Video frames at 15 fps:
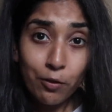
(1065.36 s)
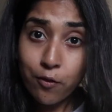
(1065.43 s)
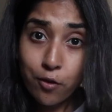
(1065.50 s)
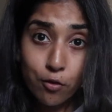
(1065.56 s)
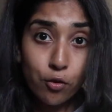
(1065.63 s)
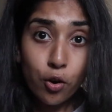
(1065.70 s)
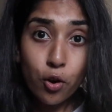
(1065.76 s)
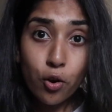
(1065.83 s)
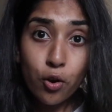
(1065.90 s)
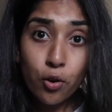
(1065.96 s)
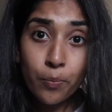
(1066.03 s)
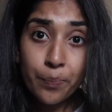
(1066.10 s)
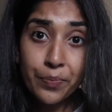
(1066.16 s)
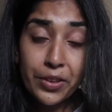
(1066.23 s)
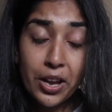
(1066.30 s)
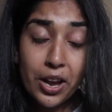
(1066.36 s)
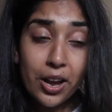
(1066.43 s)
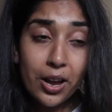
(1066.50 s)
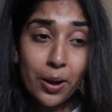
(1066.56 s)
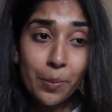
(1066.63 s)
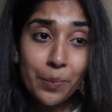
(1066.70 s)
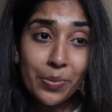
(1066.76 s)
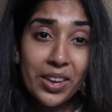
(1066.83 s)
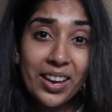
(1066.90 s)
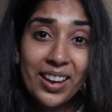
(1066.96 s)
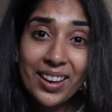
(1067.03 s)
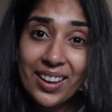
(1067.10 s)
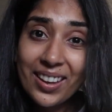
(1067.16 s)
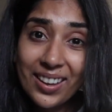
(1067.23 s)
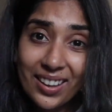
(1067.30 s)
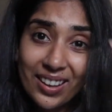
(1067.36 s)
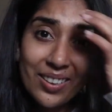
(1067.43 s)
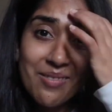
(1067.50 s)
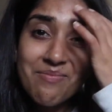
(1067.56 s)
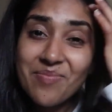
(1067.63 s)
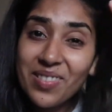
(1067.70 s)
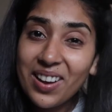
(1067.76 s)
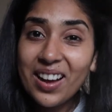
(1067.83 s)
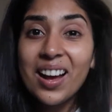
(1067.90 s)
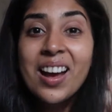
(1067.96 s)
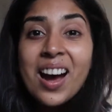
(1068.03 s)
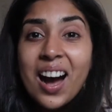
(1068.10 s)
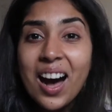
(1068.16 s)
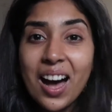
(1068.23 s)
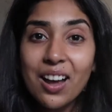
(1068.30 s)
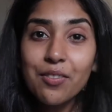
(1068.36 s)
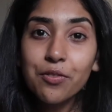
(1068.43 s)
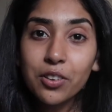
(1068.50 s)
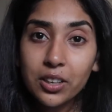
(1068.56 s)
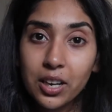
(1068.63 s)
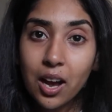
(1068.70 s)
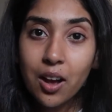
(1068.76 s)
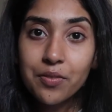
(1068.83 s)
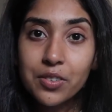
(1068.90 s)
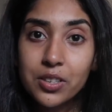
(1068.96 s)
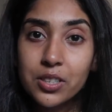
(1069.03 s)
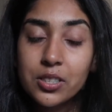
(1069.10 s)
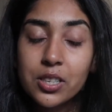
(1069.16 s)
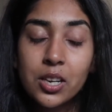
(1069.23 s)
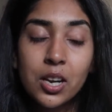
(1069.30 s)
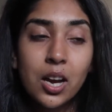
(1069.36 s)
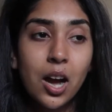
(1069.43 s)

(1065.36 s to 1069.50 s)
for all. But I've recovered.